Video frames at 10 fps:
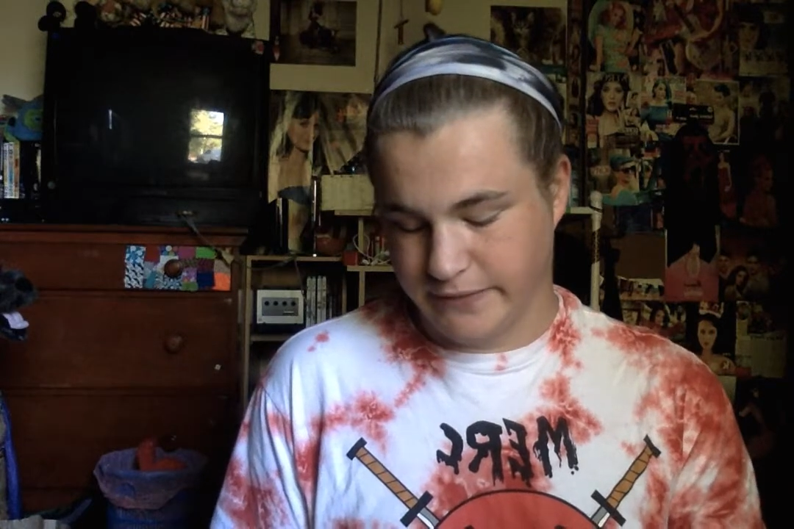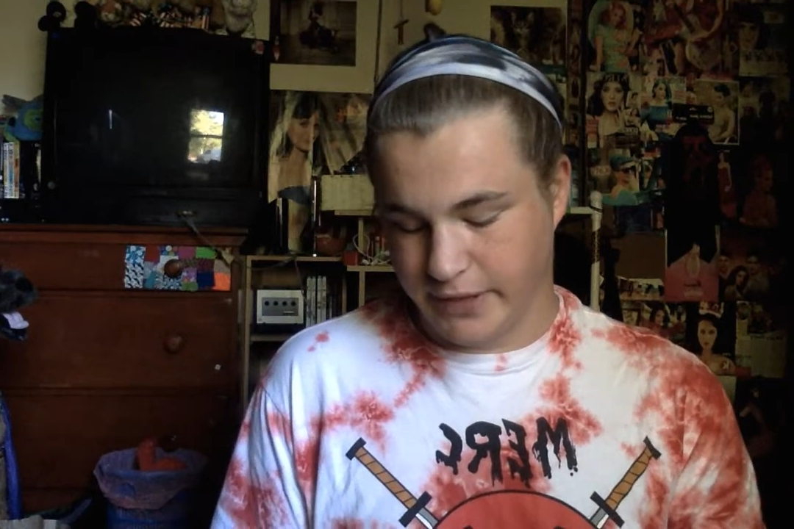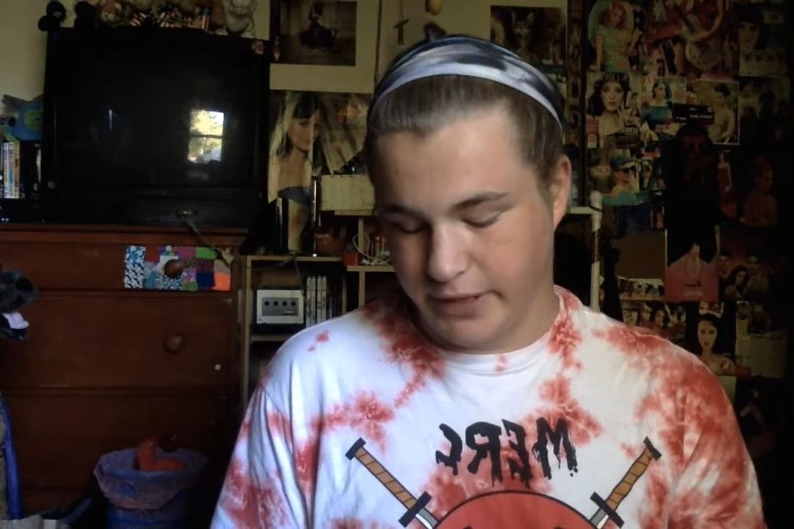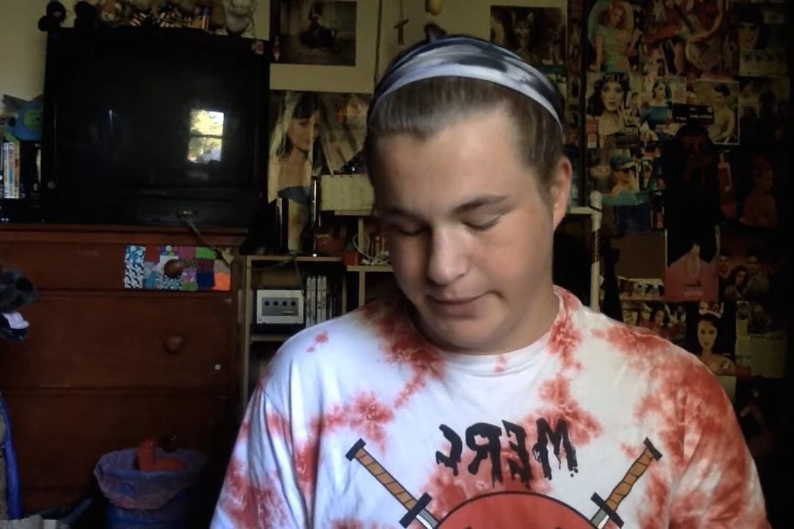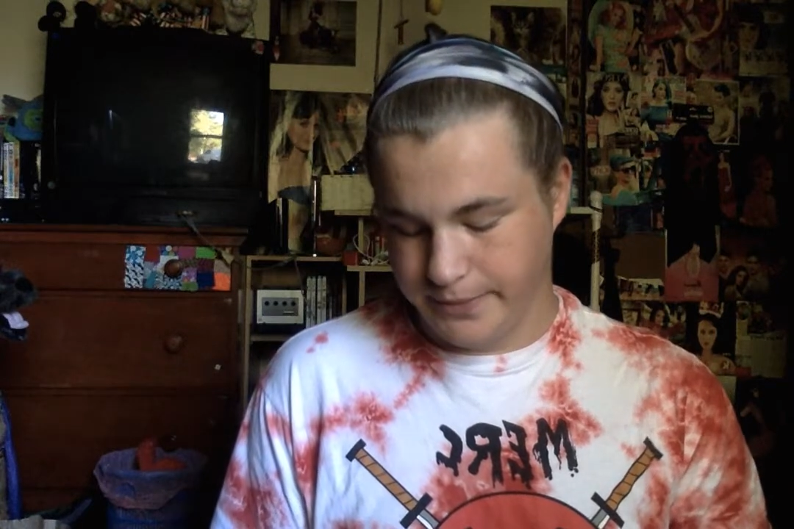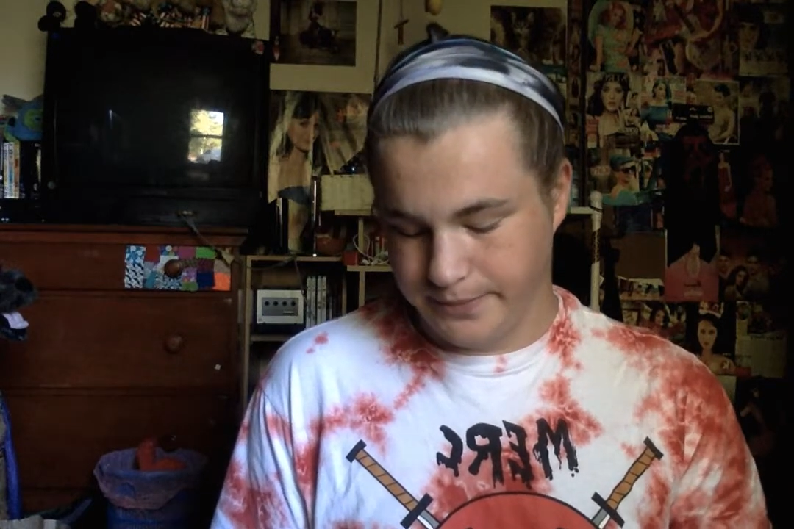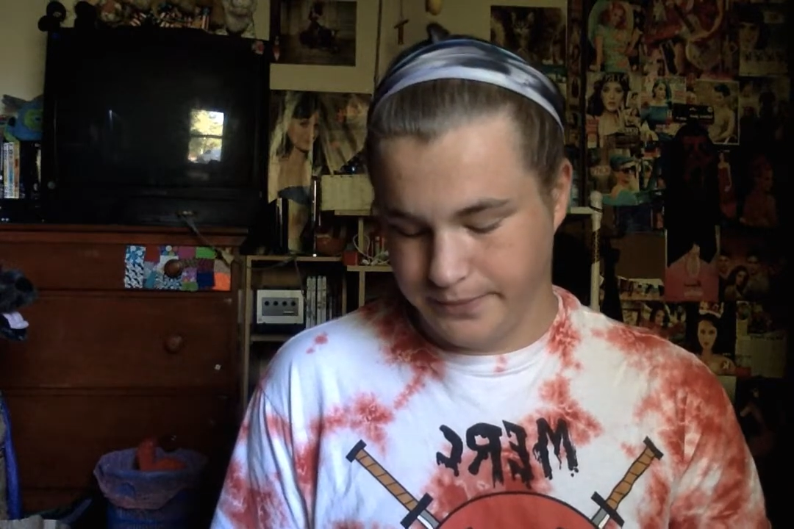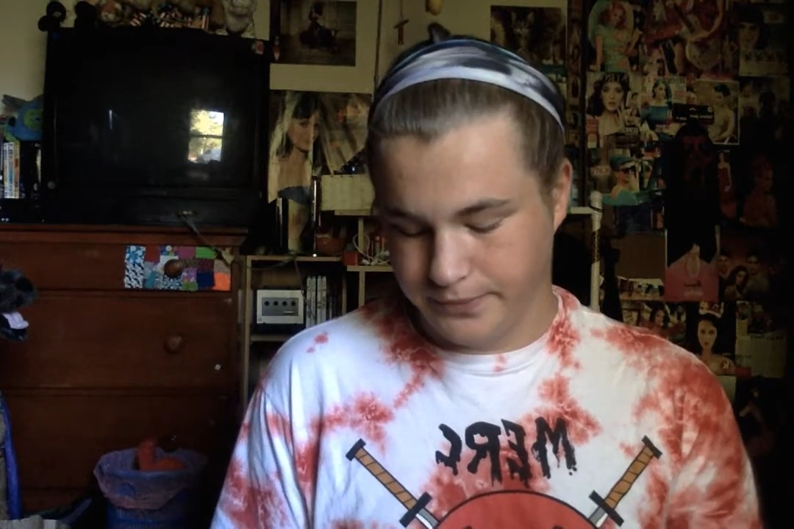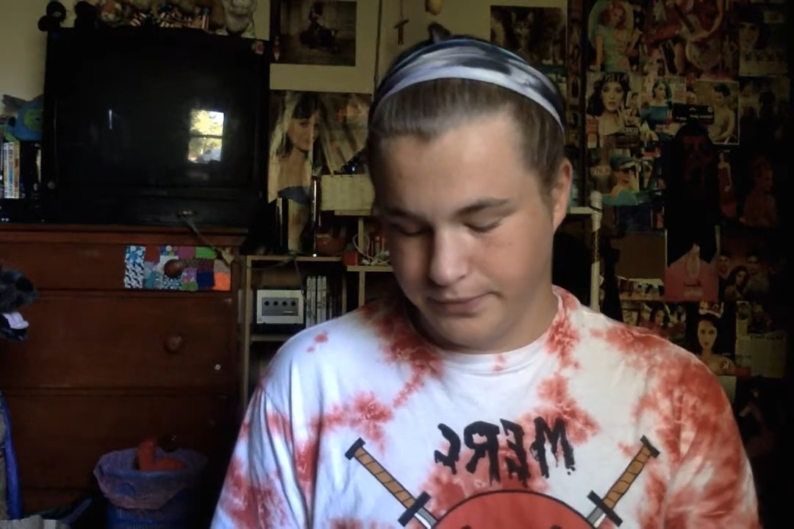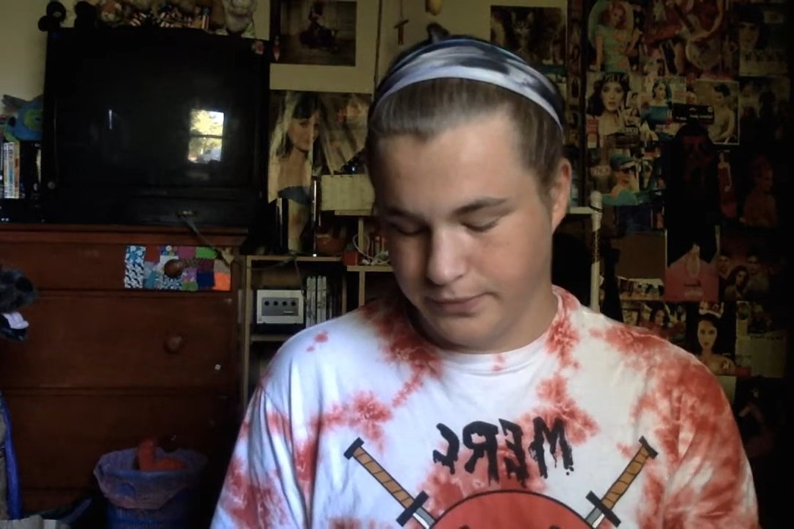friend.
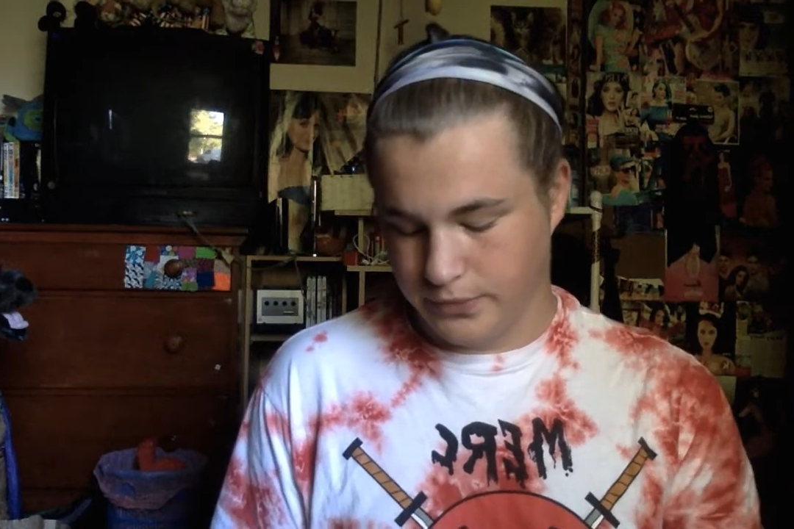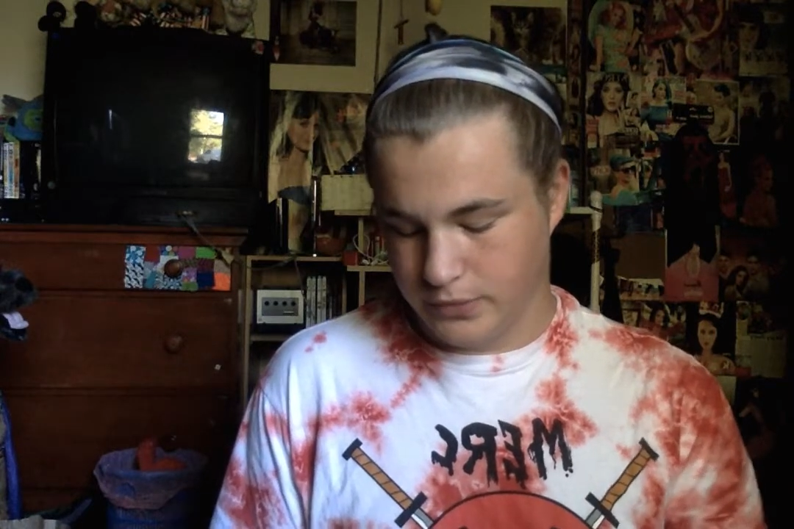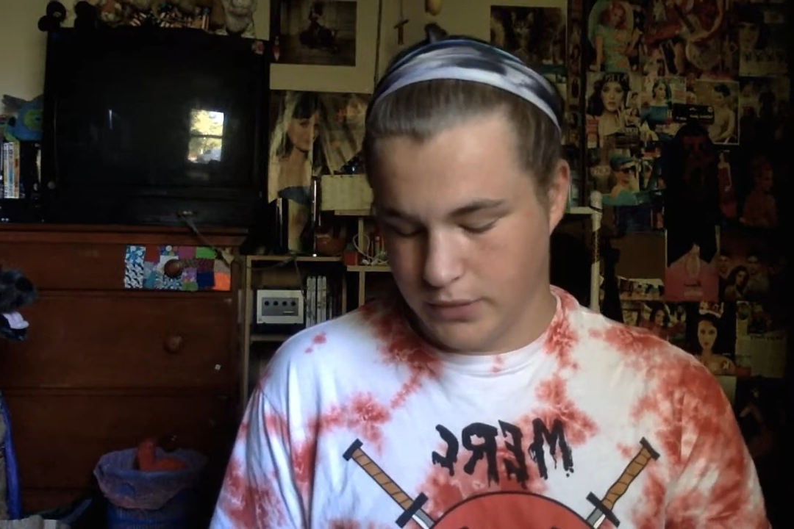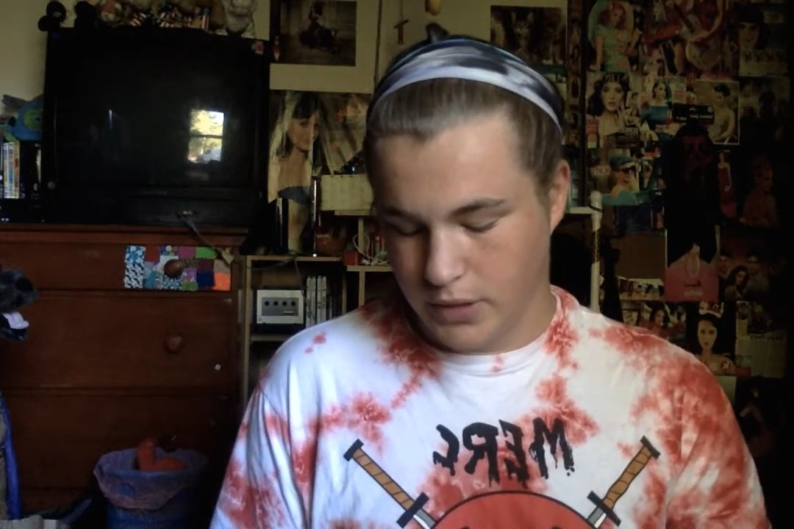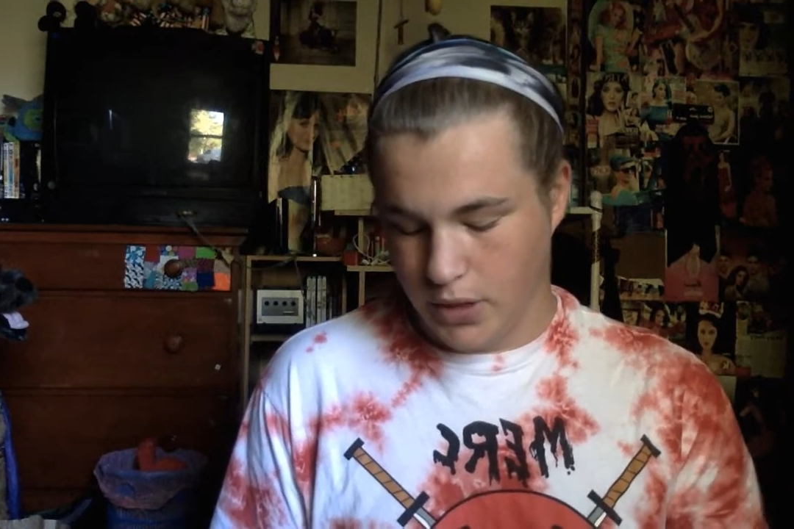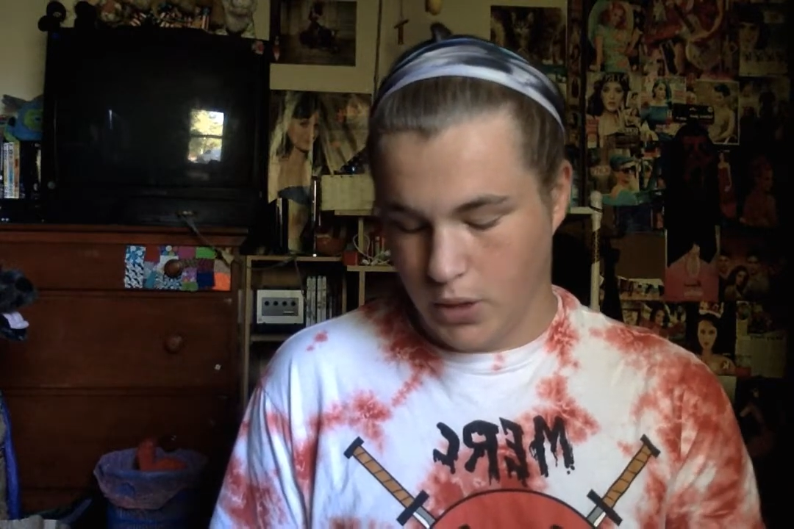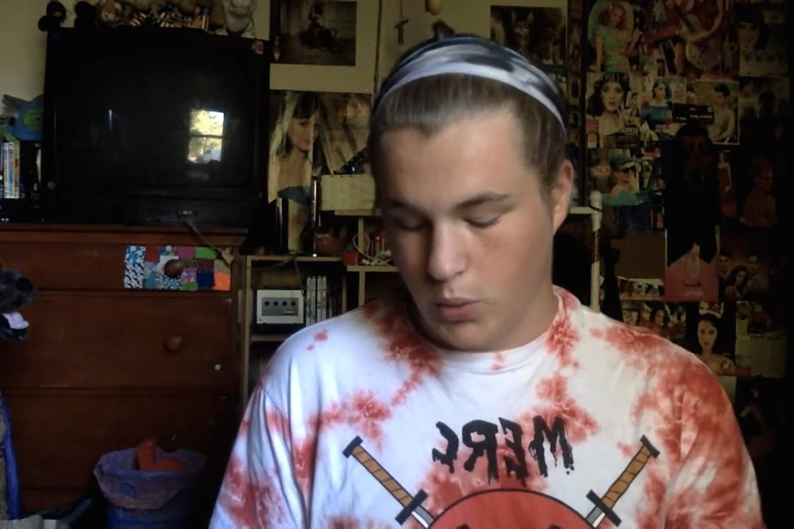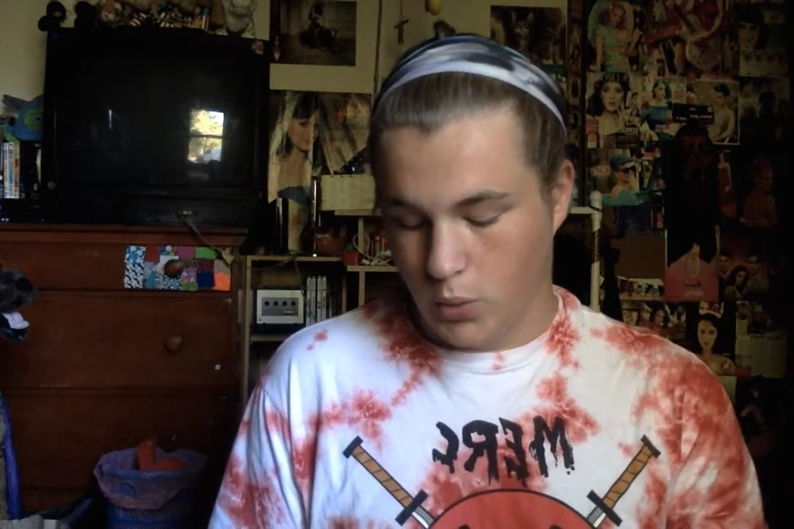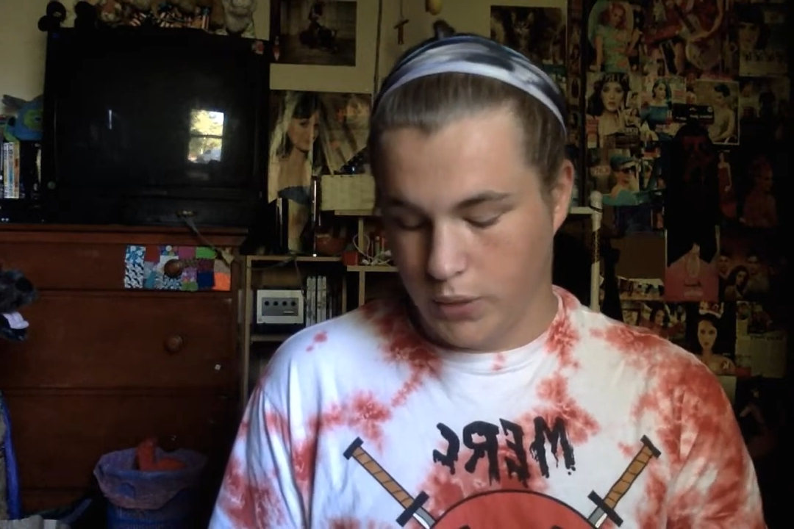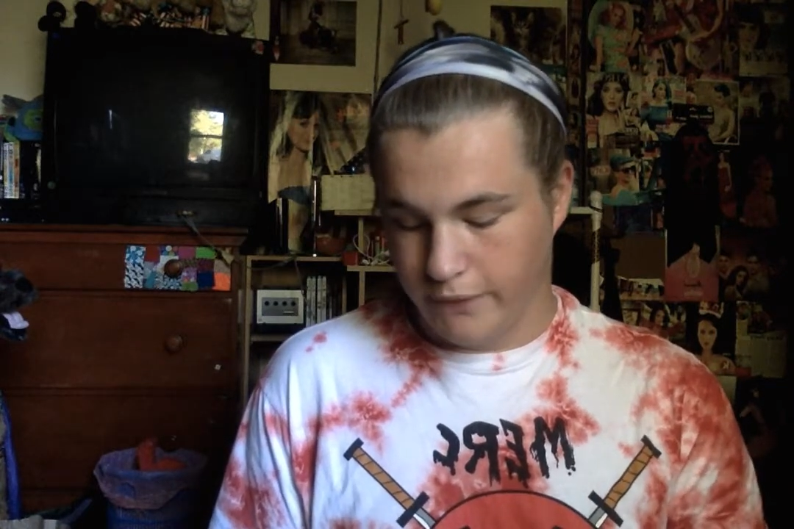
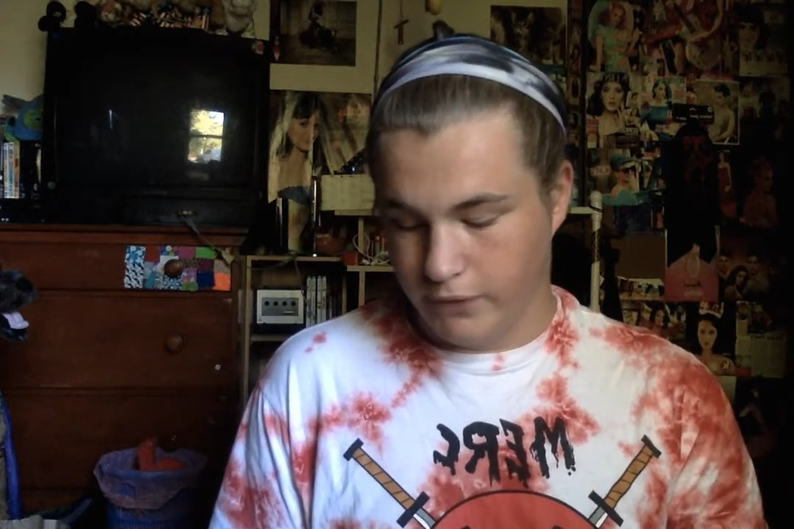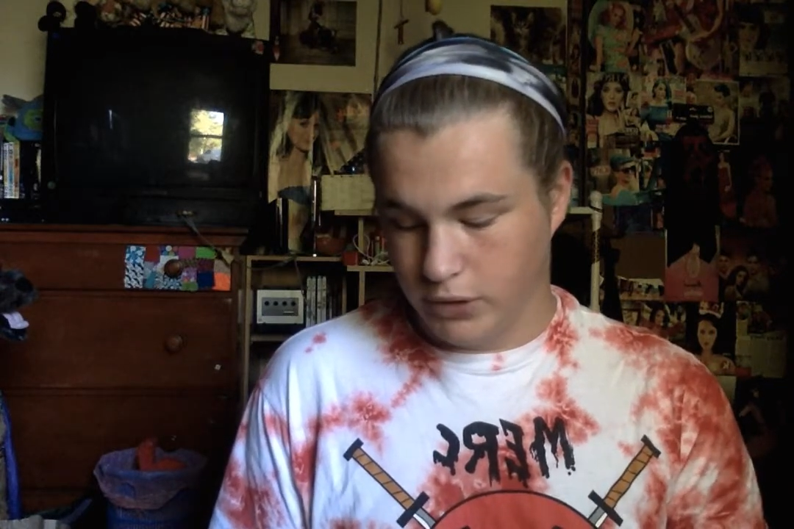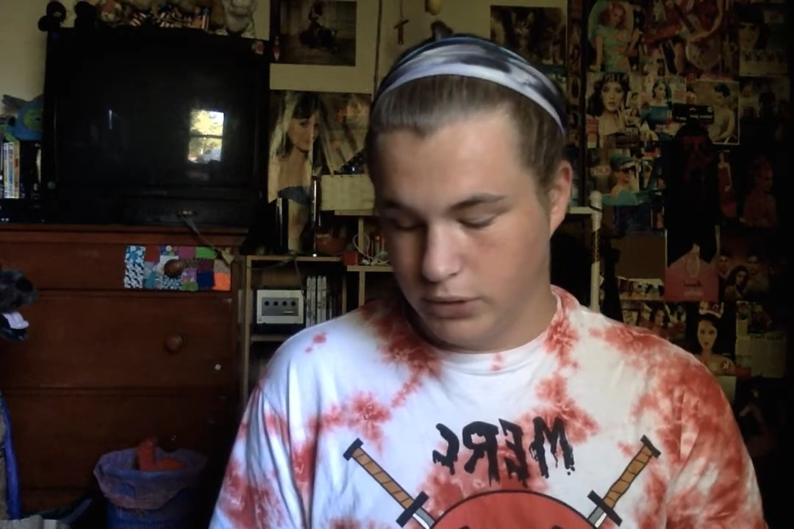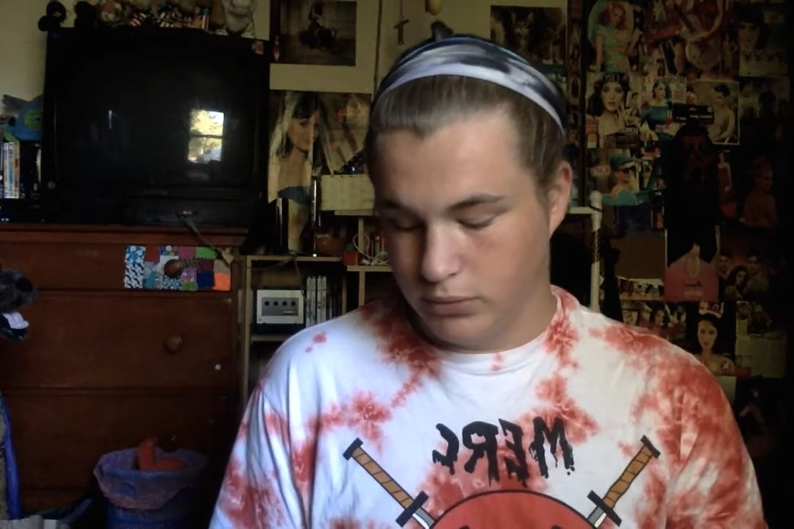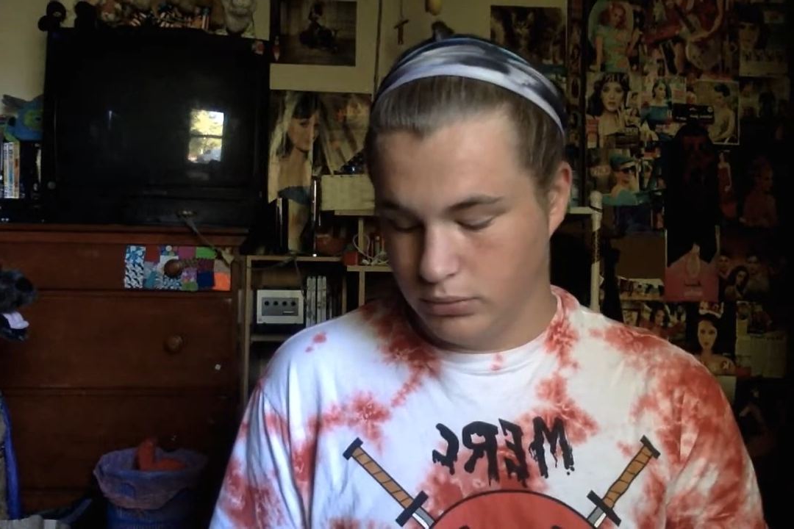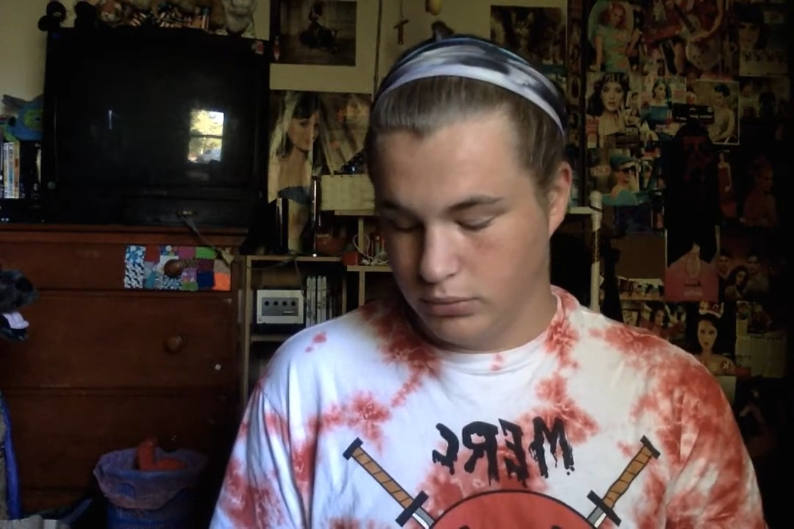One of them